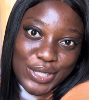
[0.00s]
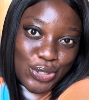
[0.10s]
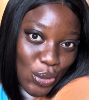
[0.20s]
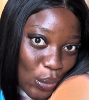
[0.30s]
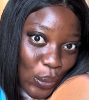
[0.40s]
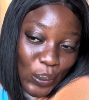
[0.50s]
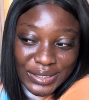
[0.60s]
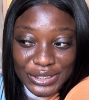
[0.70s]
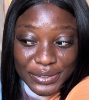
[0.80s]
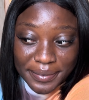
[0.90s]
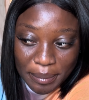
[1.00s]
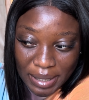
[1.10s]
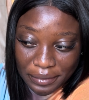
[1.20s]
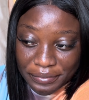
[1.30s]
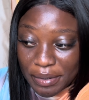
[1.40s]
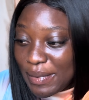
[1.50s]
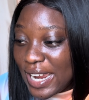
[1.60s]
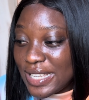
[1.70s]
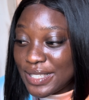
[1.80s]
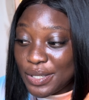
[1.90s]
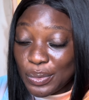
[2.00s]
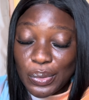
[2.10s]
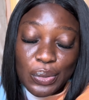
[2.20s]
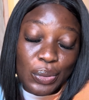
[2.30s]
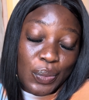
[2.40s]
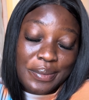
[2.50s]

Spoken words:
So, what is Framer? Framer is a no code